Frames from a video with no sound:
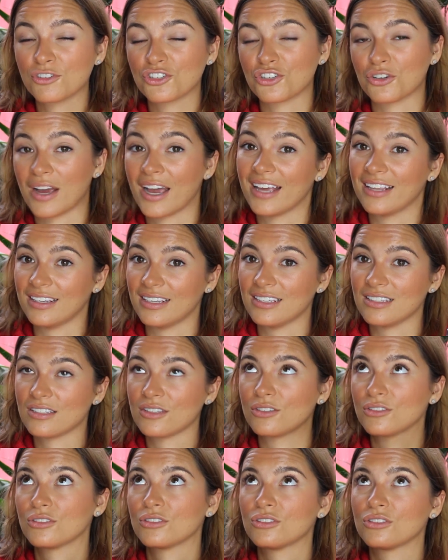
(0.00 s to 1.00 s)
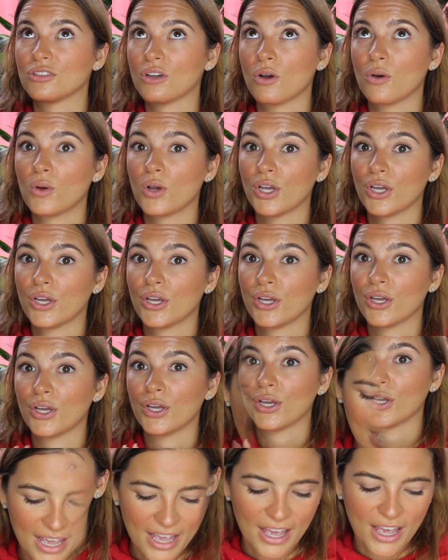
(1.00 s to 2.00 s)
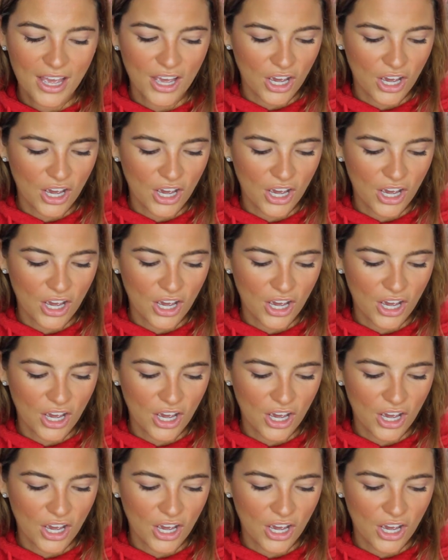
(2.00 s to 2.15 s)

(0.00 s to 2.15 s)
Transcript: try these. They're so good.